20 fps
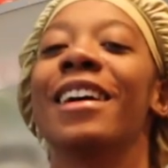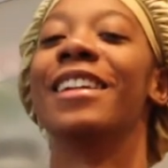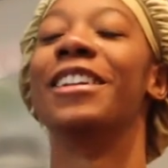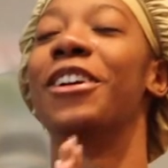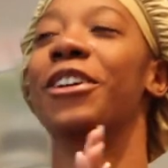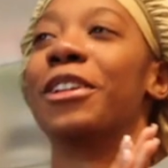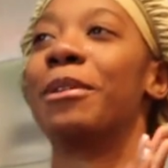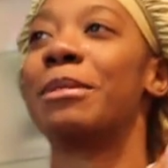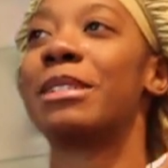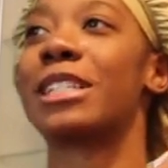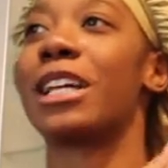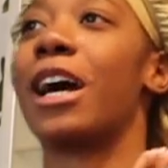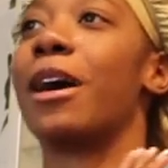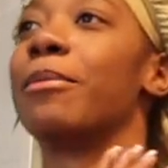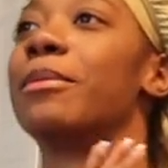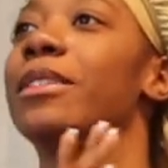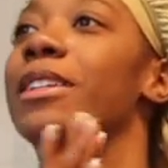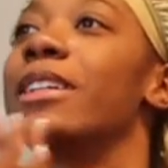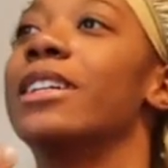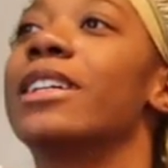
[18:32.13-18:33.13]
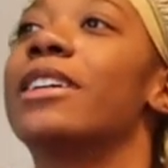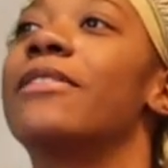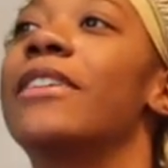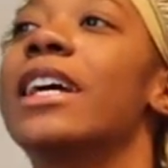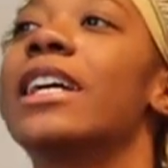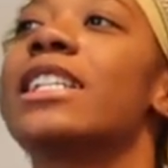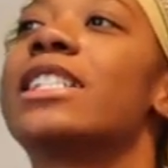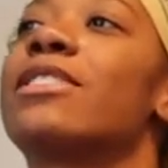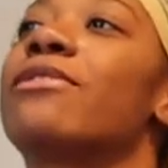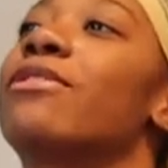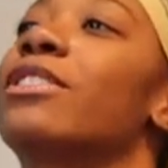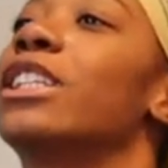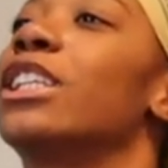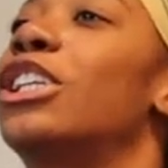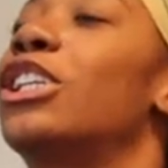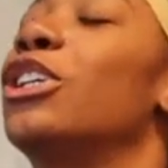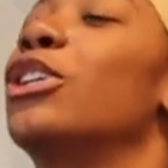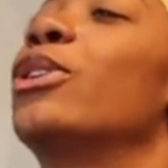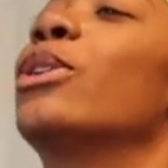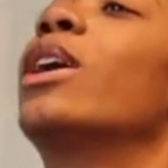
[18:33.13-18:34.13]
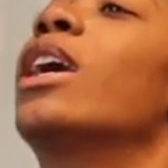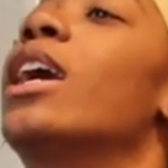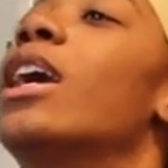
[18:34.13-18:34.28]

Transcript: no, let me stop. The event is really cute.